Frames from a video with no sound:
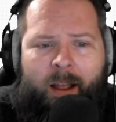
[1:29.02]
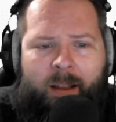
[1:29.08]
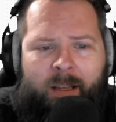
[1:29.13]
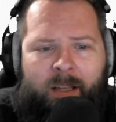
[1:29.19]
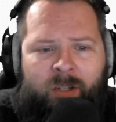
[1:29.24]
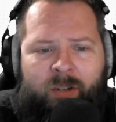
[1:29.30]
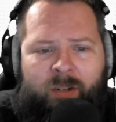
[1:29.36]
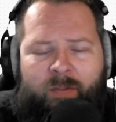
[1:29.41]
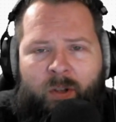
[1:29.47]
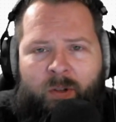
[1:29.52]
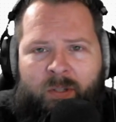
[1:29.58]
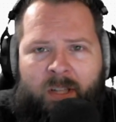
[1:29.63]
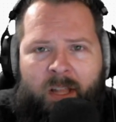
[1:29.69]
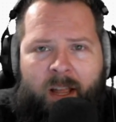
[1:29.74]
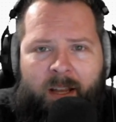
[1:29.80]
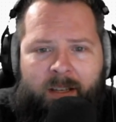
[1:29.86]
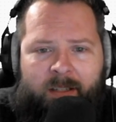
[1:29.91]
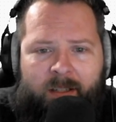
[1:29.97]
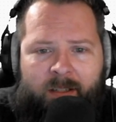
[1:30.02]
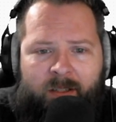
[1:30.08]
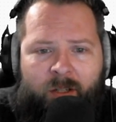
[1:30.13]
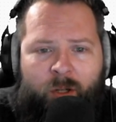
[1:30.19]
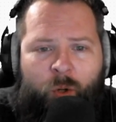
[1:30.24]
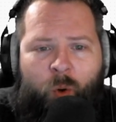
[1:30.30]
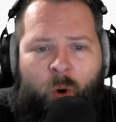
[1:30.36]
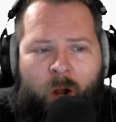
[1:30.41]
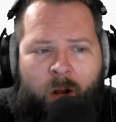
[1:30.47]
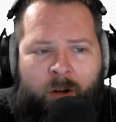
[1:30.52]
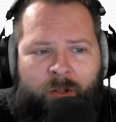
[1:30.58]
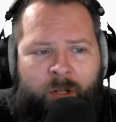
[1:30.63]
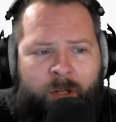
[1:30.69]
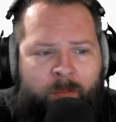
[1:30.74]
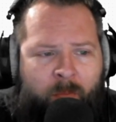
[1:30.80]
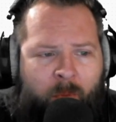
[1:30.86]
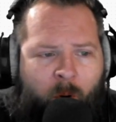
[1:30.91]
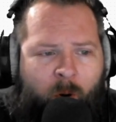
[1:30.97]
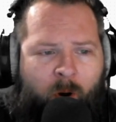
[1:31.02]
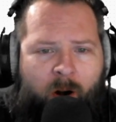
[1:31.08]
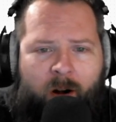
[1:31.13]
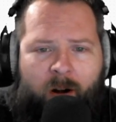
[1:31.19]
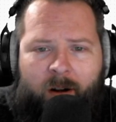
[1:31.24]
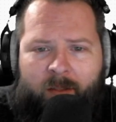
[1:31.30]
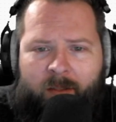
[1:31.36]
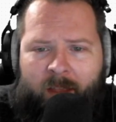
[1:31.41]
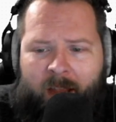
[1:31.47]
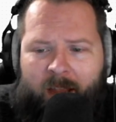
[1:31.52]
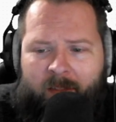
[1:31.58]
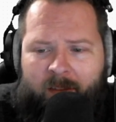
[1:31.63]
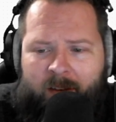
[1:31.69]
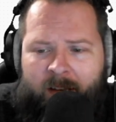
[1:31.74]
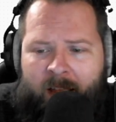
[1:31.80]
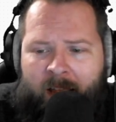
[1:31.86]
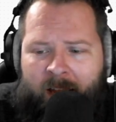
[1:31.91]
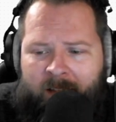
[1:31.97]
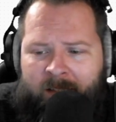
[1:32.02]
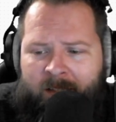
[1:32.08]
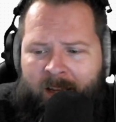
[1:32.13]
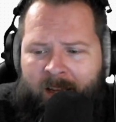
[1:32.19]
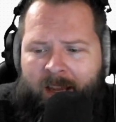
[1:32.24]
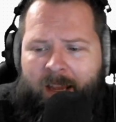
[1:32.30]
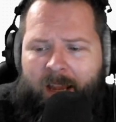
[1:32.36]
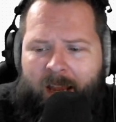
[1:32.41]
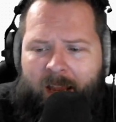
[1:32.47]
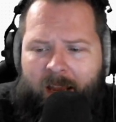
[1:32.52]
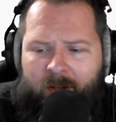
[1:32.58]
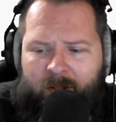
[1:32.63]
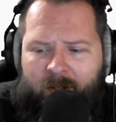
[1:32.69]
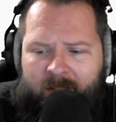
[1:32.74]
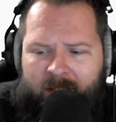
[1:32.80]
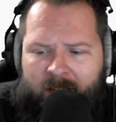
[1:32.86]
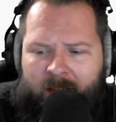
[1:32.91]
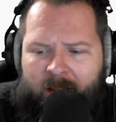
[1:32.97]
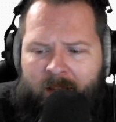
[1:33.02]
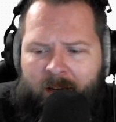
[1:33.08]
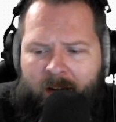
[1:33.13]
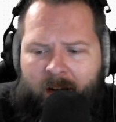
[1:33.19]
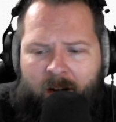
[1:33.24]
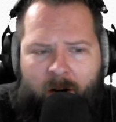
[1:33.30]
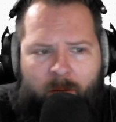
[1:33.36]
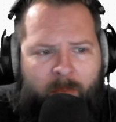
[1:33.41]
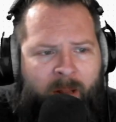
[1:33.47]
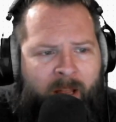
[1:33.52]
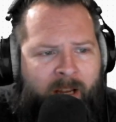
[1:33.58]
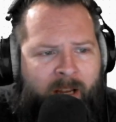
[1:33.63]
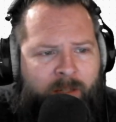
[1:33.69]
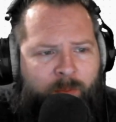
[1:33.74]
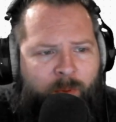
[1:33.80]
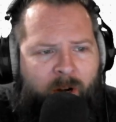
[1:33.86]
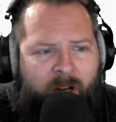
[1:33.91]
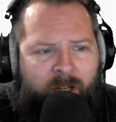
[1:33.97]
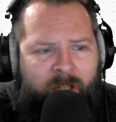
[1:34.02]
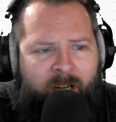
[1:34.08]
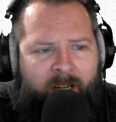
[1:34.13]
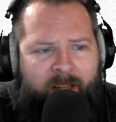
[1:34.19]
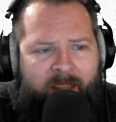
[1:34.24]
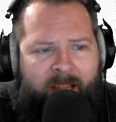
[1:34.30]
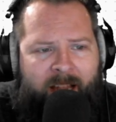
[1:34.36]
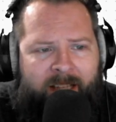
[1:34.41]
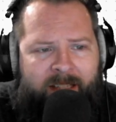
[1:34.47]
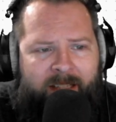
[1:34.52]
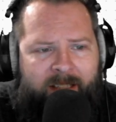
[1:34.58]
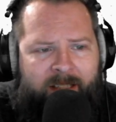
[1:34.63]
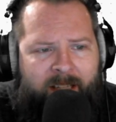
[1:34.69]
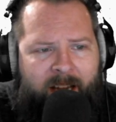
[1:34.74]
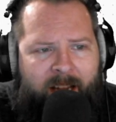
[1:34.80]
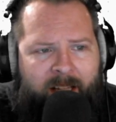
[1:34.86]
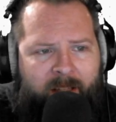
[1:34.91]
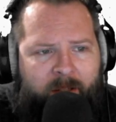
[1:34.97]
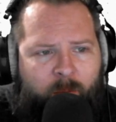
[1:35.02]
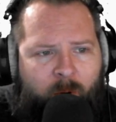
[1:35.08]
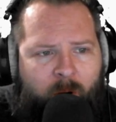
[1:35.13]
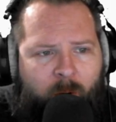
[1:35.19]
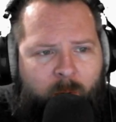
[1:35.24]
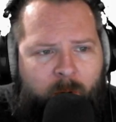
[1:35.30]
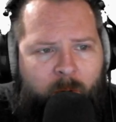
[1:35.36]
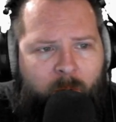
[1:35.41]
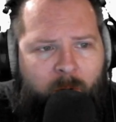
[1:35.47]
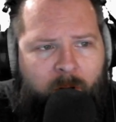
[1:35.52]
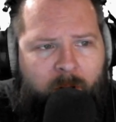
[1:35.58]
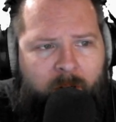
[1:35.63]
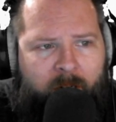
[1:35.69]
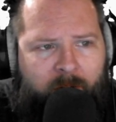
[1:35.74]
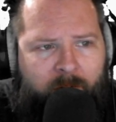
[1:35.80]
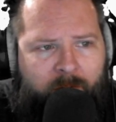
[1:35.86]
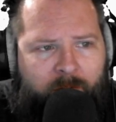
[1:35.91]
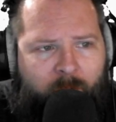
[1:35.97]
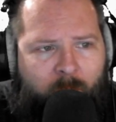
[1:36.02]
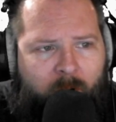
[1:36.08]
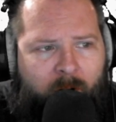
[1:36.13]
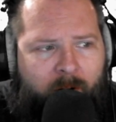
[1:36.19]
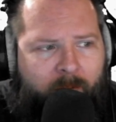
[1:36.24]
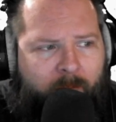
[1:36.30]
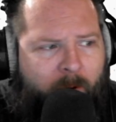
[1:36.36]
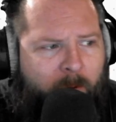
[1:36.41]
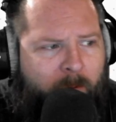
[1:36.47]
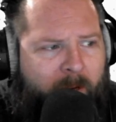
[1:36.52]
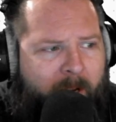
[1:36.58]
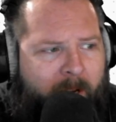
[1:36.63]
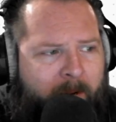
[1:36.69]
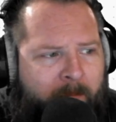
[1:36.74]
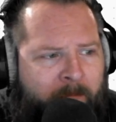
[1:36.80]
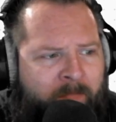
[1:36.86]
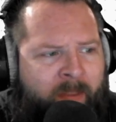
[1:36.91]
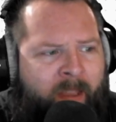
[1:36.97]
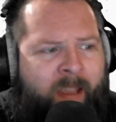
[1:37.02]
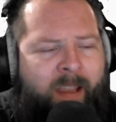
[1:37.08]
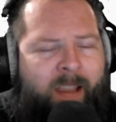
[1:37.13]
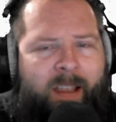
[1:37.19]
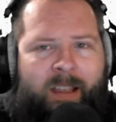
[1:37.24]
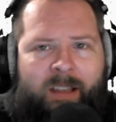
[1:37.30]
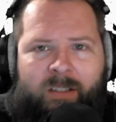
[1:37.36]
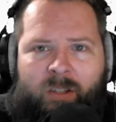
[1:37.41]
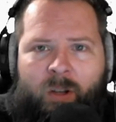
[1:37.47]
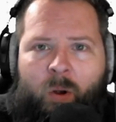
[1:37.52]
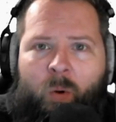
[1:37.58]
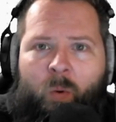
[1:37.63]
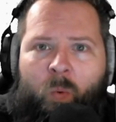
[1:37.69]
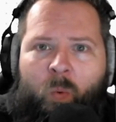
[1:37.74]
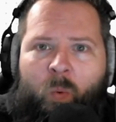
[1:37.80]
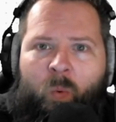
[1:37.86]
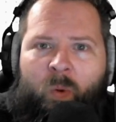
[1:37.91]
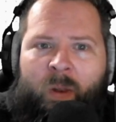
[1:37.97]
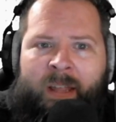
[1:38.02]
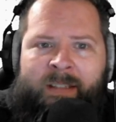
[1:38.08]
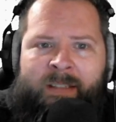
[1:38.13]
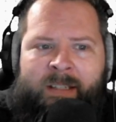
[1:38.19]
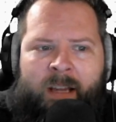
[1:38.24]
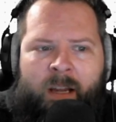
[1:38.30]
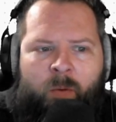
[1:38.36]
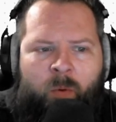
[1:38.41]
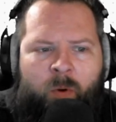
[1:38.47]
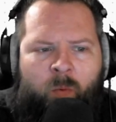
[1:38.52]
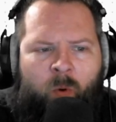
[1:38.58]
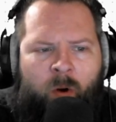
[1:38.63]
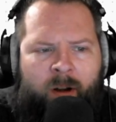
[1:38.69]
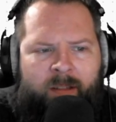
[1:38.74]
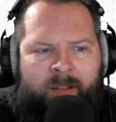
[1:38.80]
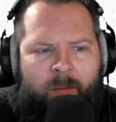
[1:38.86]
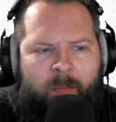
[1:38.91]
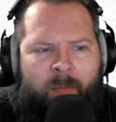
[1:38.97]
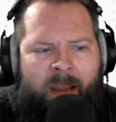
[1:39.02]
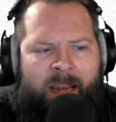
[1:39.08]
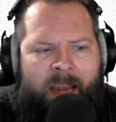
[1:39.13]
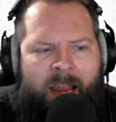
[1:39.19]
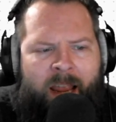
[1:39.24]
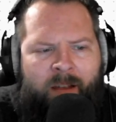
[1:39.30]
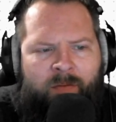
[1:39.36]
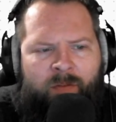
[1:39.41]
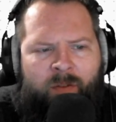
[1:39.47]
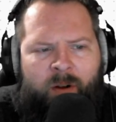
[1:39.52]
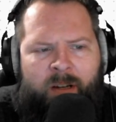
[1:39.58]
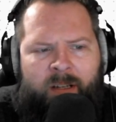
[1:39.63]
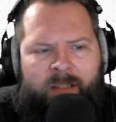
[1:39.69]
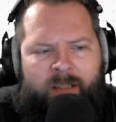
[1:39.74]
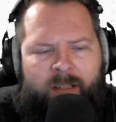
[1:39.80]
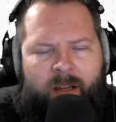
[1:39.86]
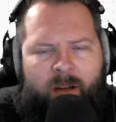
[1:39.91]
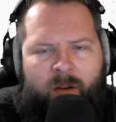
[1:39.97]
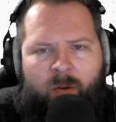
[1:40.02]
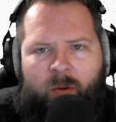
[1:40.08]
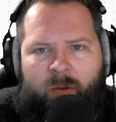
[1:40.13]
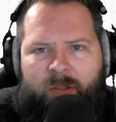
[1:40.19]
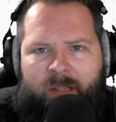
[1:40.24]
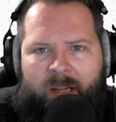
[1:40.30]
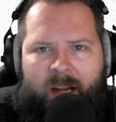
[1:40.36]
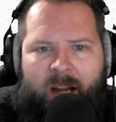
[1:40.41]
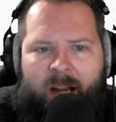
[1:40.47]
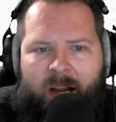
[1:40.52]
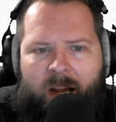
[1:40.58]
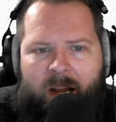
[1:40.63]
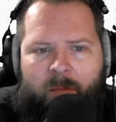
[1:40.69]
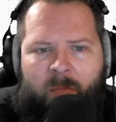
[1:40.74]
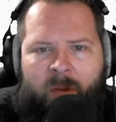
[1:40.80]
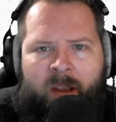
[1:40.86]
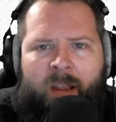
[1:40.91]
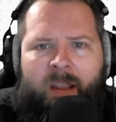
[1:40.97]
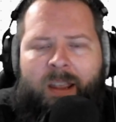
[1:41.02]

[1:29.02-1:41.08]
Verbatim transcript: Each of those lines is 200 more than the next. And you can see that in our blocks project, that's exactly what we were looking for, okay? So let's say we wanted to make every single time